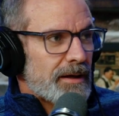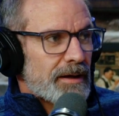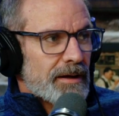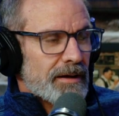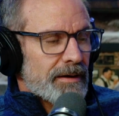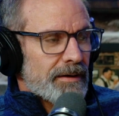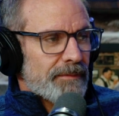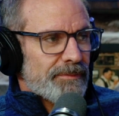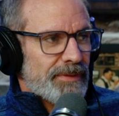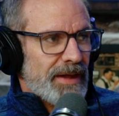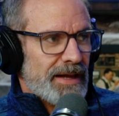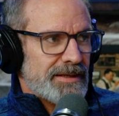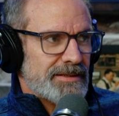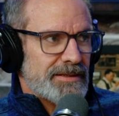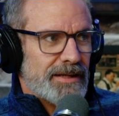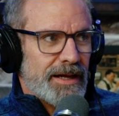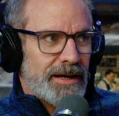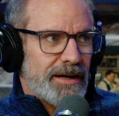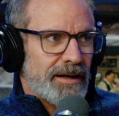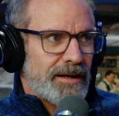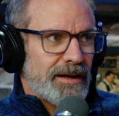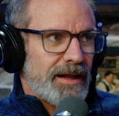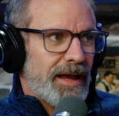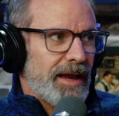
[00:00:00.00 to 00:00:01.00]
that's not
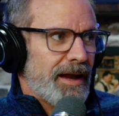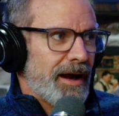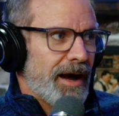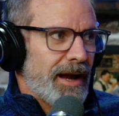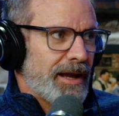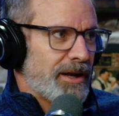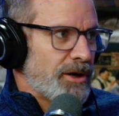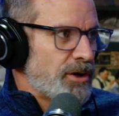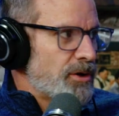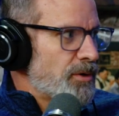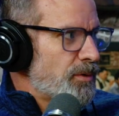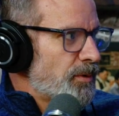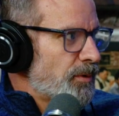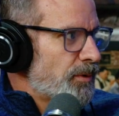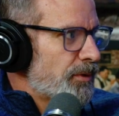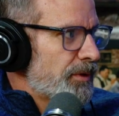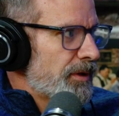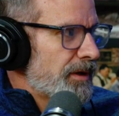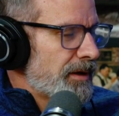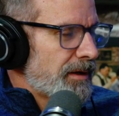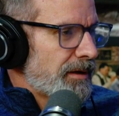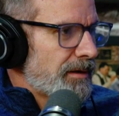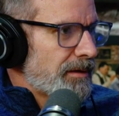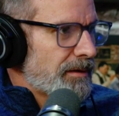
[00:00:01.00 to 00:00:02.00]
an AI new
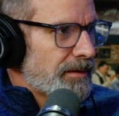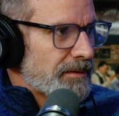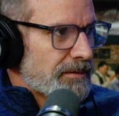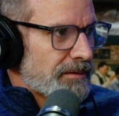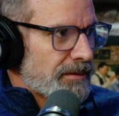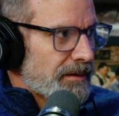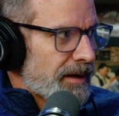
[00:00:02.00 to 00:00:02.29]
thing.